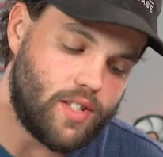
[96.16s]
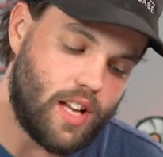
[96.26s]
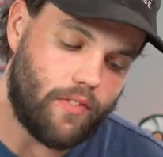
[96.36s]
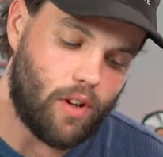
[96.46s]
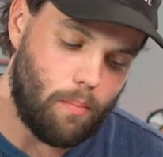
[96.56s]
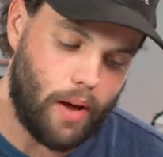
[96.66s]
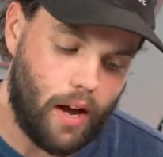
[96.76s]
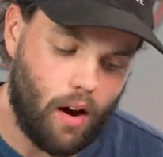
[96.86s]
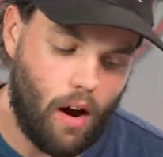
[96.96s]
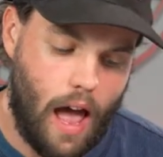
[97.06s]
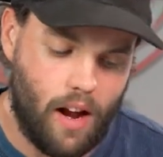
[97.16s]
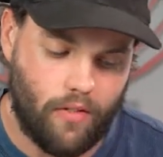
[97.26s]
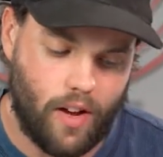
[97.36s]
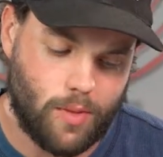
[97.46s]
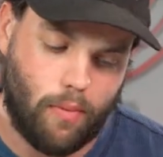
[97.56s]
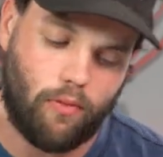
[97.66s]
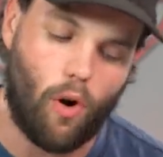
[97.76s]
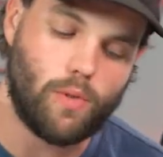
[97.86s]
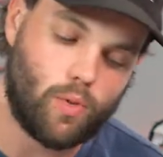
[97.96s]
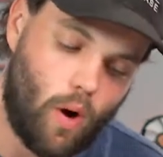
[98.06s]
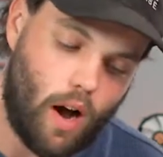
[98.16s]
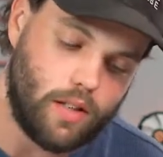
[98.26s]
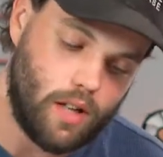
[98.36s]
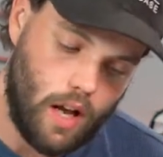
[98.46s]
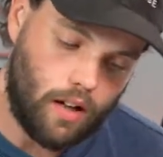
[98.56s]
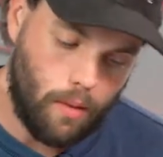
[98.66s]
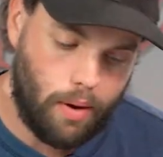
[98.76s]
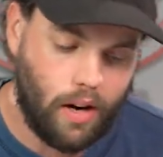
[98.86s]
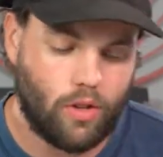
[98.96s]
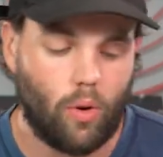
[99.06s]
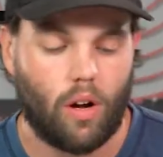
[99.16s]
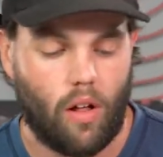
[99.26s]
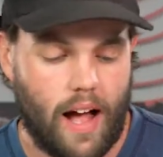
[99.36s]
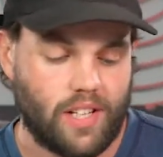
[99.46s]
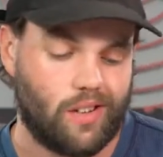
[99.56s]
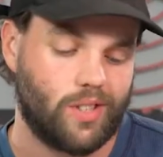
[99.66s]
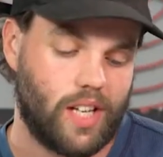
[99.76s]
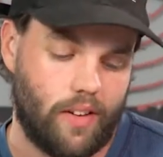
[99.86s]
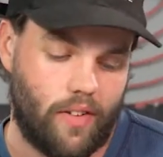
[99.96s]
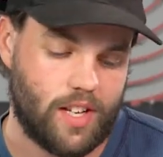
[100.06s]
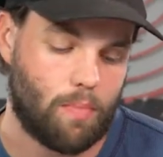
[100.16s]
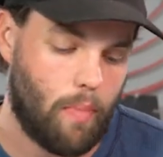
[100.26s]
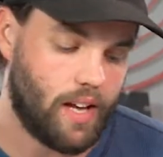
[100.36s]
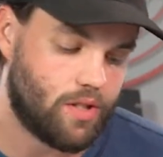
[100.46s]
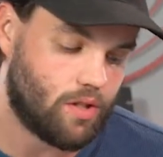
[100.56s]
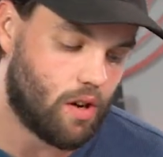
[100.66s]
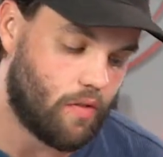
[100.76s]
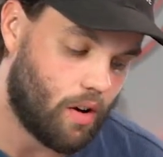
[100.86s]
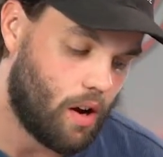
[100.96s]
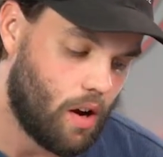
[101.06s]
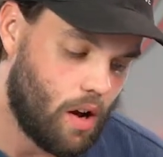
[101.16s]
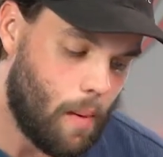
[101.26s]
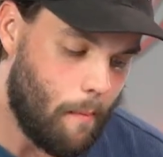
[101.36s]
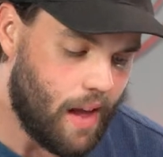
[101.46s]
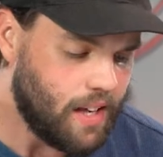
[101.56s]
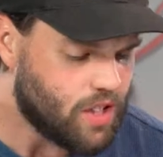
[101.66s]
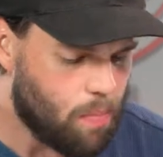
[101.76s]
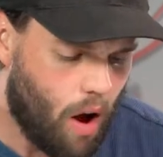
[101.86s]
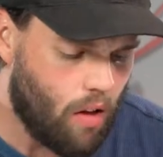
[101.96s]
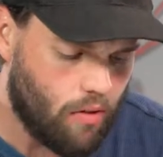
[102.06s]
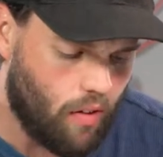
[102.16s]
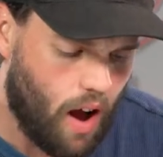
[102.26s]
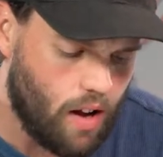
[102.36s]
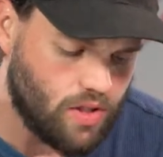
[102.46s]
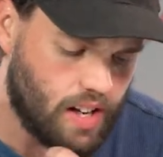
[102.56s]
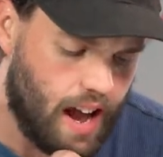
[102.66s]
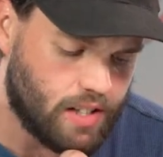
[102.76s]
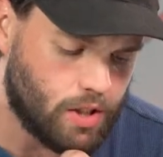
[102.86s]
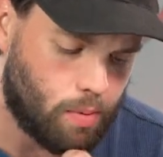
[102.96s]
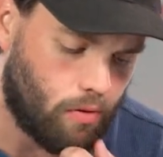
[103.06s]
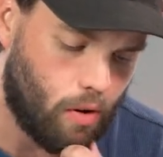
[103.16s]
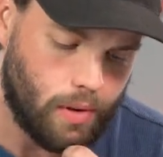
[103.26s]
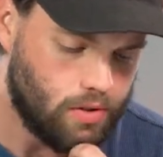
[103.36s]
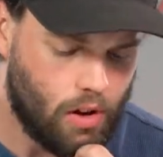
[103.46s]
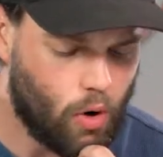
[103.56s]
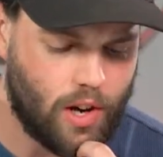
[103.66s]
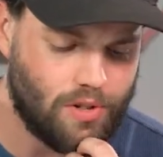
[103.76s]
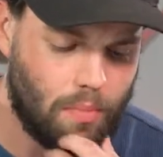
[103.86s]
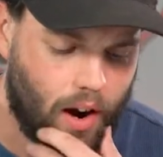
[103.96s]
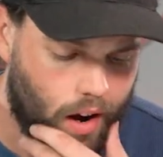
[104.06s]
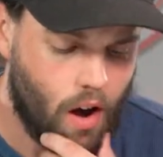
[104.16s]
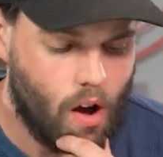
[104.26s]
Ceph compare NFS performance-wise compared to a classical ZFS-based server? Many smaller files and access performance, question mark.